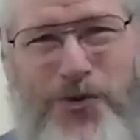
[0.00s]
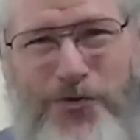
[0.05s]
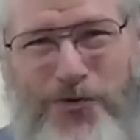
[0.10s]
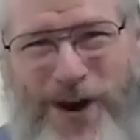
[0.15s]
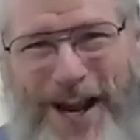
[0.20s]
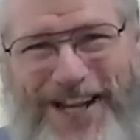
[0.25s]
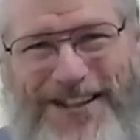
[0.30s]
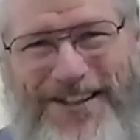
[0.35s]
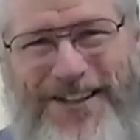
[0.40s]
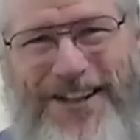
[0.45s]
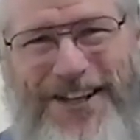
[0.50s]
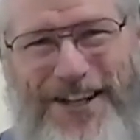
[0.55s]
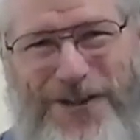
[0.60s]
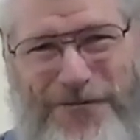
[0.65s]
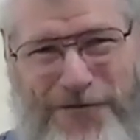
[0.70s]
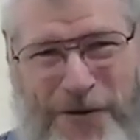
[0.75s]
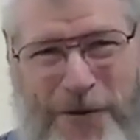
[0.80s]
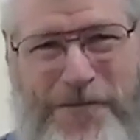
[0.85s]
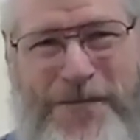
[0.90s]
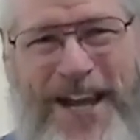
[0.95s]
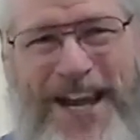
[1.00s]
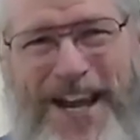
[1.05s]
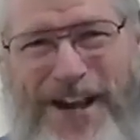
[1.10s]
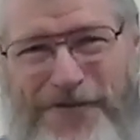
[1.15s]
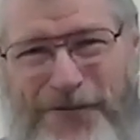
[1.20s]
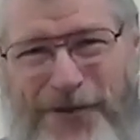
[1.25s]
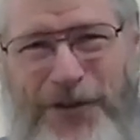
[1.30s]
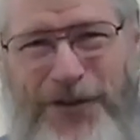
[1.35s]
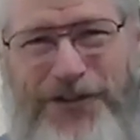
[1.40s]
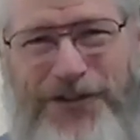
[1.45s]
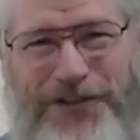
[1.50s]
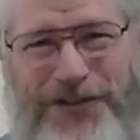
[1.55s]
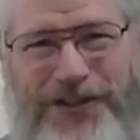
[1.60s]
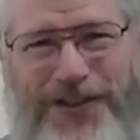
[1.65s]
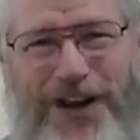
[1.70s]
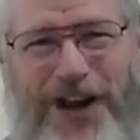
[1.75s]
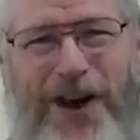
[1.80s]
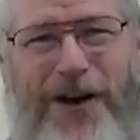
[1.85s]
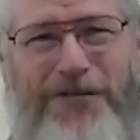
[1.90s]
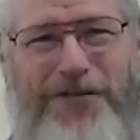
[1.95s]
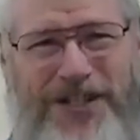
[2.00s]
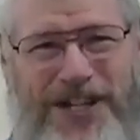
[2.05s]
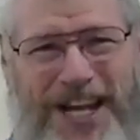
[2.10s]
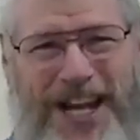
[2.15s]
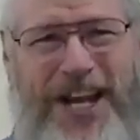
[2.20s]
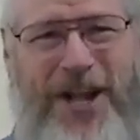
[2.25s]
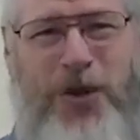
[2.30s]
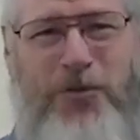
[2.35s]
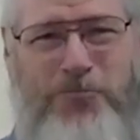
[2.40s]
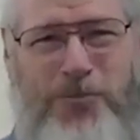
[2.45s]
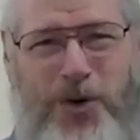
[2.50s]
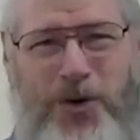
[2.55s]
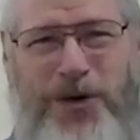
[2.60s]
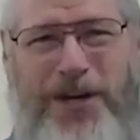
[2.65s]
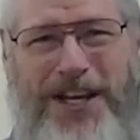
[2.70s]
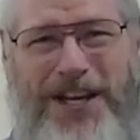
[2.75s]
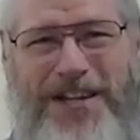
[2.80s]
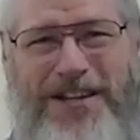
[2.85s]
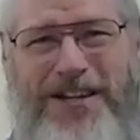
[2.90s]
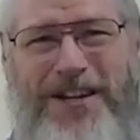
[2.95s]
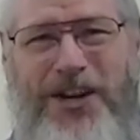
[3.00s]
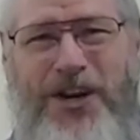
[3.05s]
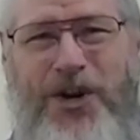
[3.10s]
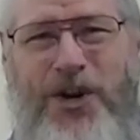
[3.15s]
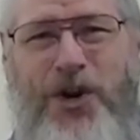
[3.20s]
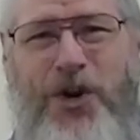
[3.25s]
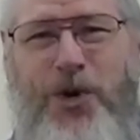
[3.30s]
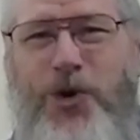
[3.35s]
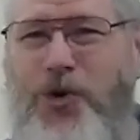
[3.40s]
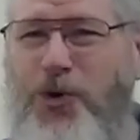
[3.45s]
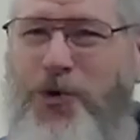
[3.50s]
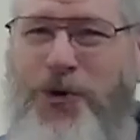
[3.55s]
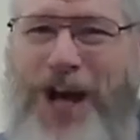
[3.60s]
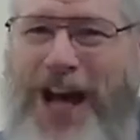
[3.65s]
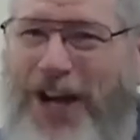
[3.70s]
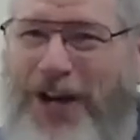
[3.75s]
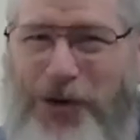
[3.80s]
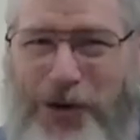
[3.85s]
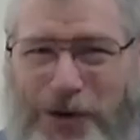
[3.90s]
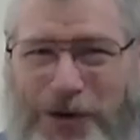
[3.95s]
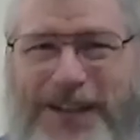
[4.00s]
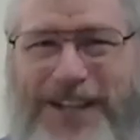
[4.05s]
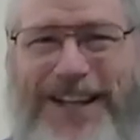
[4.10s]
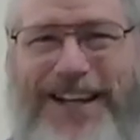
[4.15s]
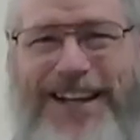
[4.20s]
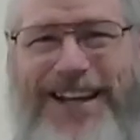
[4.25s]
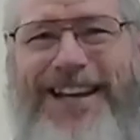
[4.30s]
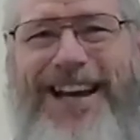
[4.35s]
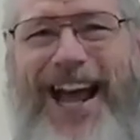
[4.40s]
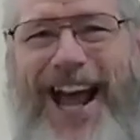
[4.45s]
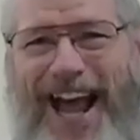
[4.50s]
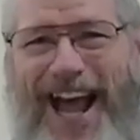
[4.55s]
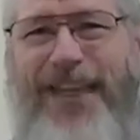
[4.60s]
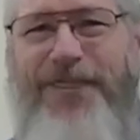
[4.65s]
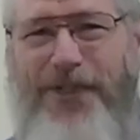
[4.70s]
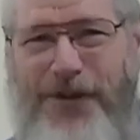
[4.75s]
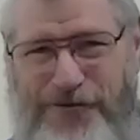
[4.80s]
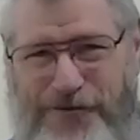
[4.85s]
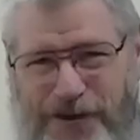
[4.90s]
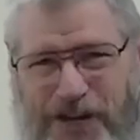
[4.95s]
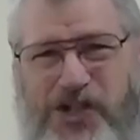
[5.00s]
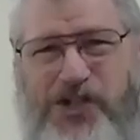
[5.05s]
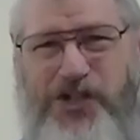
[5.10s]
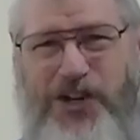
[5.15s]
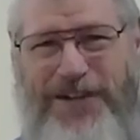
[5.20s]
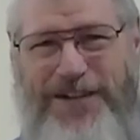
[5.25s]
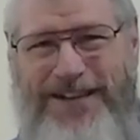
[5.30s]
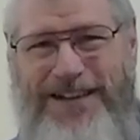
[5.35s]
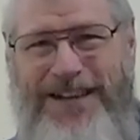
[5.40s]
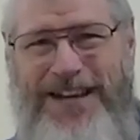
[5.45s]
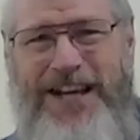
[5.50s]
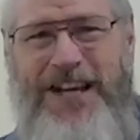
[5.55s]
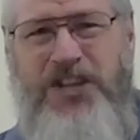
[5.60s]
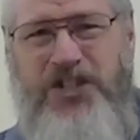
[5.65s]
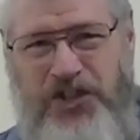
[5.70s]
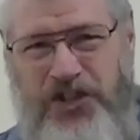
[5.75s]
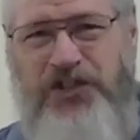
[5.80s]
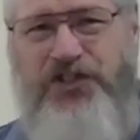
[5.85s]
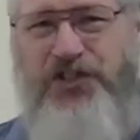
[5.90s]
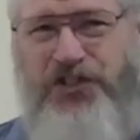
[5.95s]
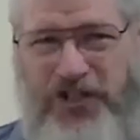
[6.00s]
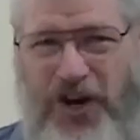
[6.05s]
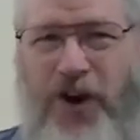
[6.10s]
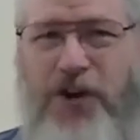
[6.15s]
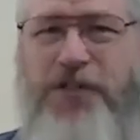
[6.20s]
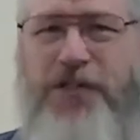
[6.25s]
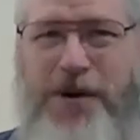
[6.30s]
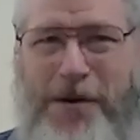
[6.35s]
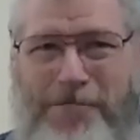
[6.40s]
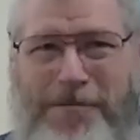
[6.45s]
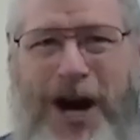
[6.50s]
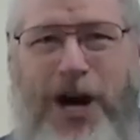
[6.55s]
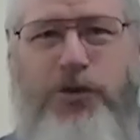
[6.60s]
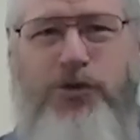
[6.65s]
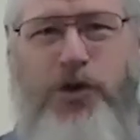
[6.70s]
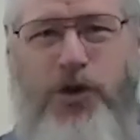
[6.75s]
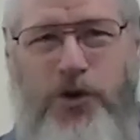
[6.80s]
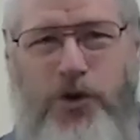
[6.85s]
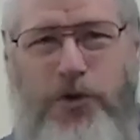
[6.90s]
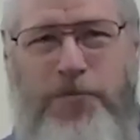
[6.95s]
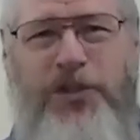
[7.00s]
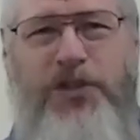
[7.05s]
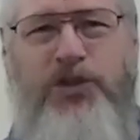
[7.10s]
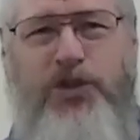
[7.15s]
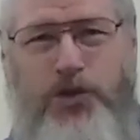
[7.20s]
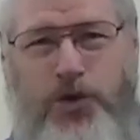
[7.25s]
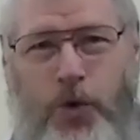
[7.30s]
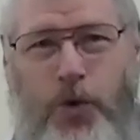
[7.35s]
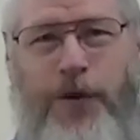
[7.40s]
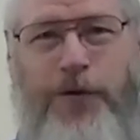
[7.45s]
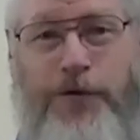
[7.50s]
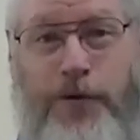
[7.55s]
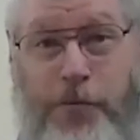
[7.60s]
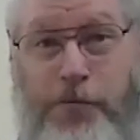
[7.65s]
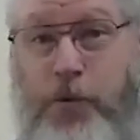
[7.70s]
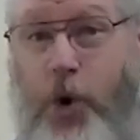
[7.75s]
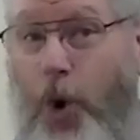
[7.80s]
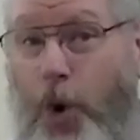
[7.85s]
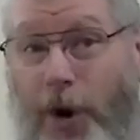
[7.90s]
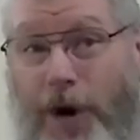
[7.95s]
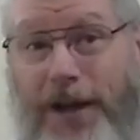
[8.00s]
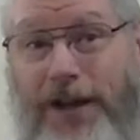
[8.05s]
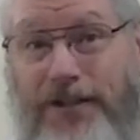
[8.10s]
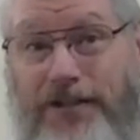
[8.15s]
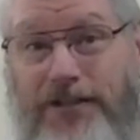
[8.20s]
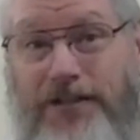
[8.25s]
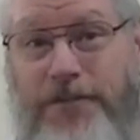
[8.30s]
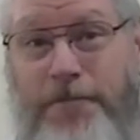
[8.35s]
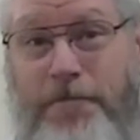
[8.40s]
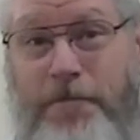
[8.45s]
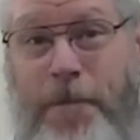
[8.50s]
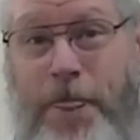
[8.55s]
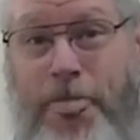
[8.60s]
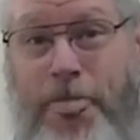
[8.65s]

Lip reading: directly from the efforts of D.L. Moody, who not only had the vision to start the Mount Hermon School for Boys,